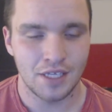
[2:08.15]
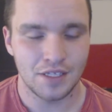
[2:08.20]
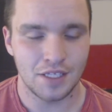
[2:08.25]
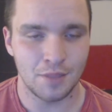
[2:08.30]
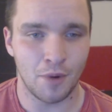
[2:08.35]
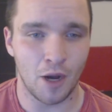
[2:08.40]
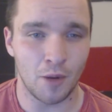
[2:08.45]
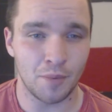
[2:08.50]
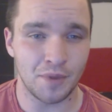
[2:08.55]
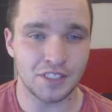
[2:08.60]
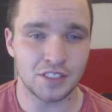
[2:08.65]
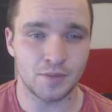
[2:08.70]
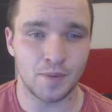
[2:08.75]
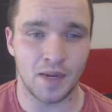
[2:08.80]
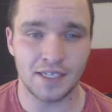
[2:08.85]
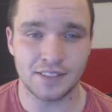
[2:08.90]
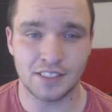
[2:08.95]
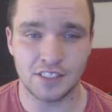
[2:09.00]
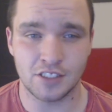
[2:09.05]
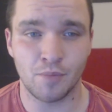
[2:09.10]
The pumpkin
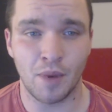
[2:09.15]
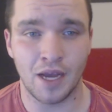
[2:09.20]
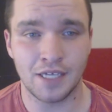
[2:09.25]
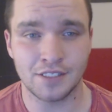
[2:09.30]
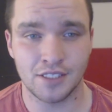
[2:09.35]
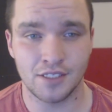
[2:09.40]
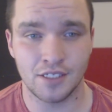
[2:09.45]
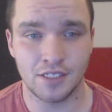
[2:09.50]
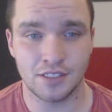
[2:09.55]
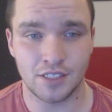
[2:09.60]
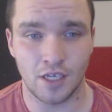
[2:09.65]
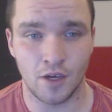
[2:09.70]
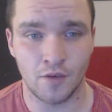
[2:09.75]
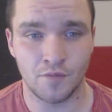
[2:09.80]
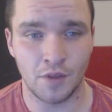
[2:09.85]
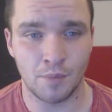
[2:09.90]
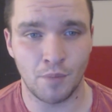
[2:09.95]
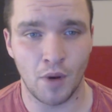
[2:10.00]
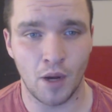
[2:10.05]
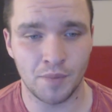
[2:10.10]
spice, the spiciness
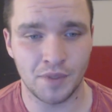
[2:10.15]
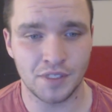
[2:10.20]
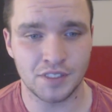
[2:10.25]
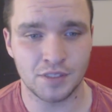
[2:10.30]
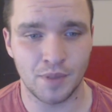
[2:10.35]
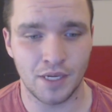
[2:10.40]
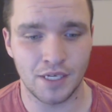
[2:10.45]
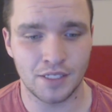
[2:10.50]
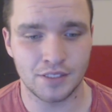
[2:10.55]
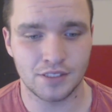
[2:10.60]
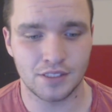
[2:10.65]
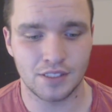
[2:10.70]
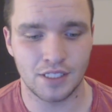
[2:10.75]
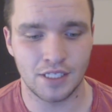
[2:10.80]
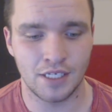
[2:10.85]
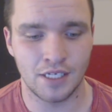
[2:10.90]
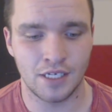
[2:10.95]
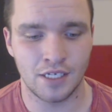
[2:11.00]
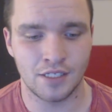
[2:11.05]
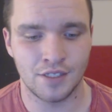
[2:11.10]
of the pumpkin spice,
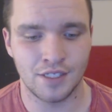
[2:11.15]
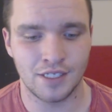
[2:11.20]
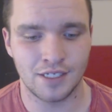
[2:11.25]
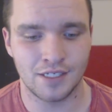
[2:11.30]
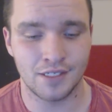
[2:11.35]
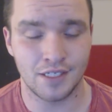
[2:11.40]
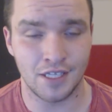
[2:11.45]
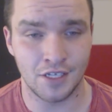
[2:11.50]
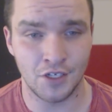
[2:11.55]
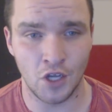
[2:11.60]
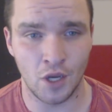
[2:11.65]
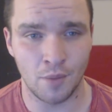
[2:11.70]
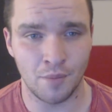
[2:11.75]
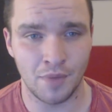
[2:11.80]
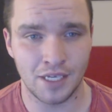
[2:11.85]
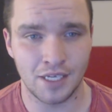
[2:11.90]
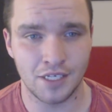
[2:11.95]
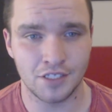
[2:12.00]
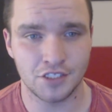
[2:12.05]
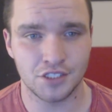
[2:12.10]
the
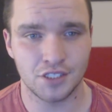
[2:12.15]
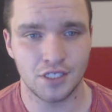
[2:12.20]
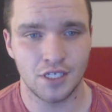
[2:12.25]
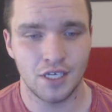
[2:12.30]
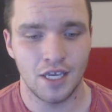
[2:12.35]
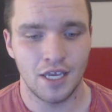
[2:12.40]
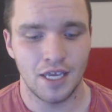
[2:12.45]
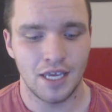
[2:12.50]
nutmegish,